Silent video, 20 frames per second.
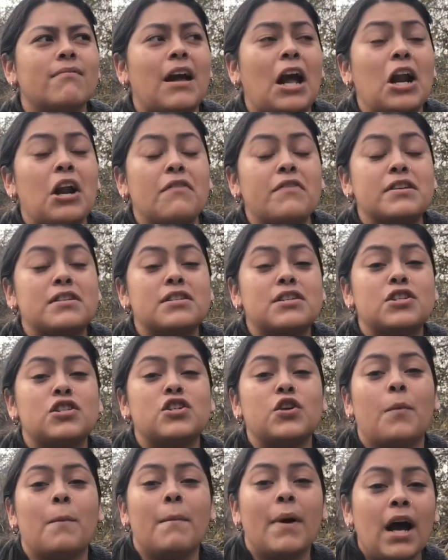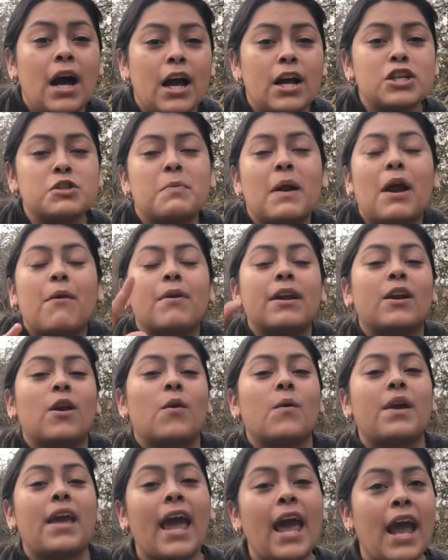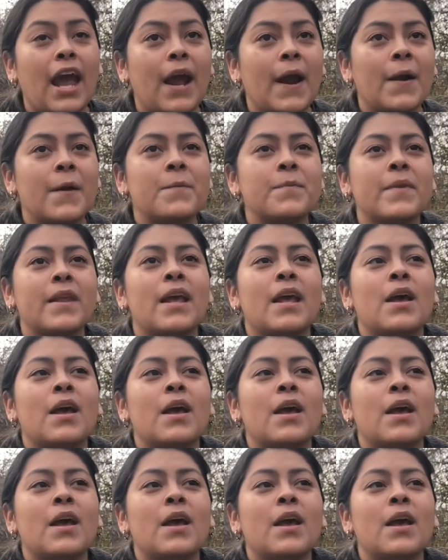don't know if this is too much, but I really don't care,